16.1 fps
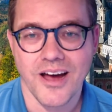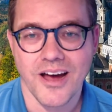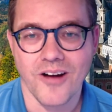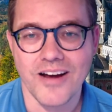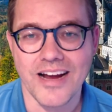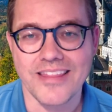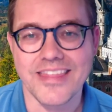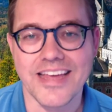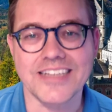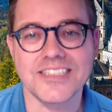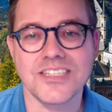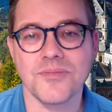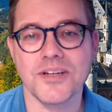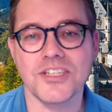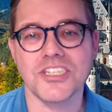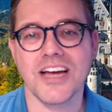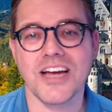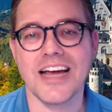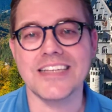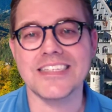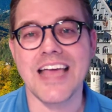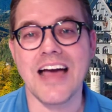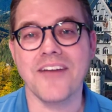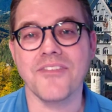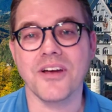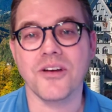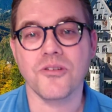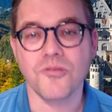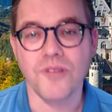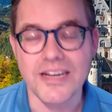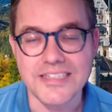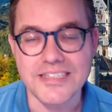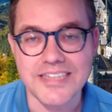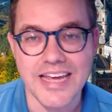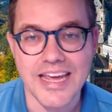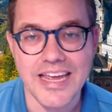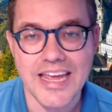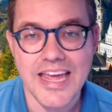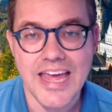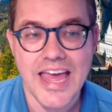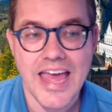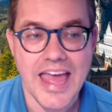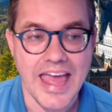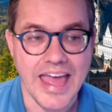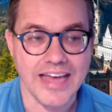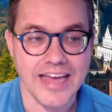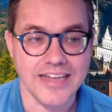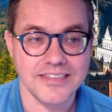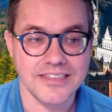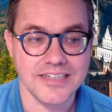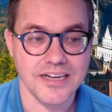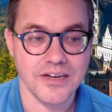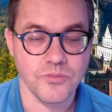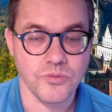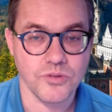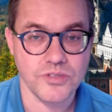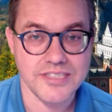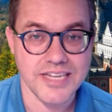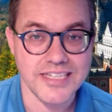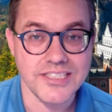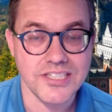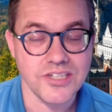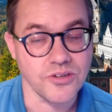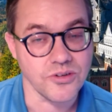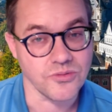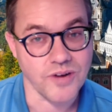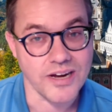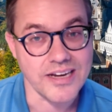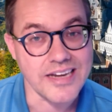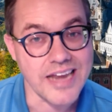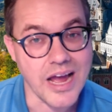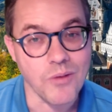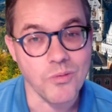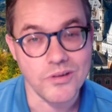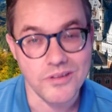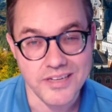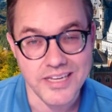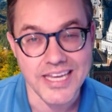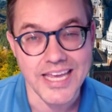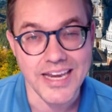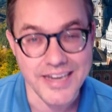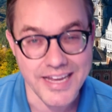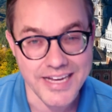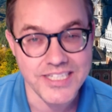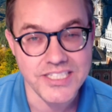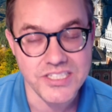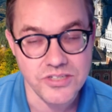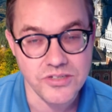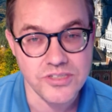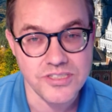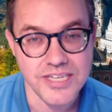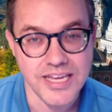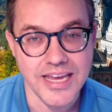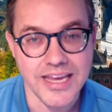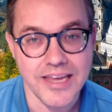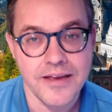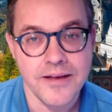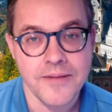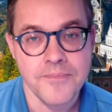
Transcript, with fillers: All right, thanks so much, guys. Have a great day, and uh, we'll stay tuned. Right now, we're looking at next Tuesday.